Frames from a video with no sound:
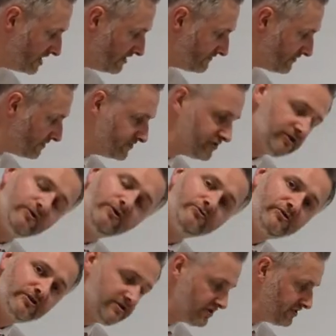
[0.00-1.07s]
from
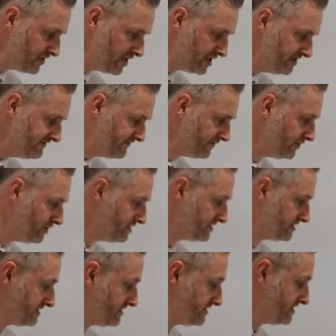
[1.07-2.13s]
230
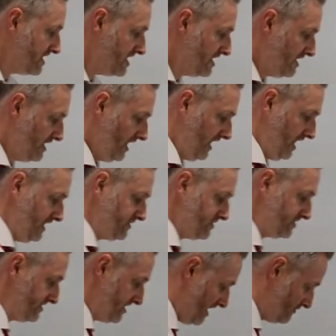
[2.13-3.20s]
volts
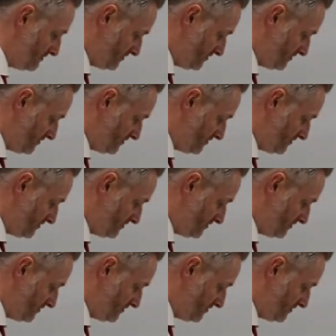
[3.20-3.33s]
just down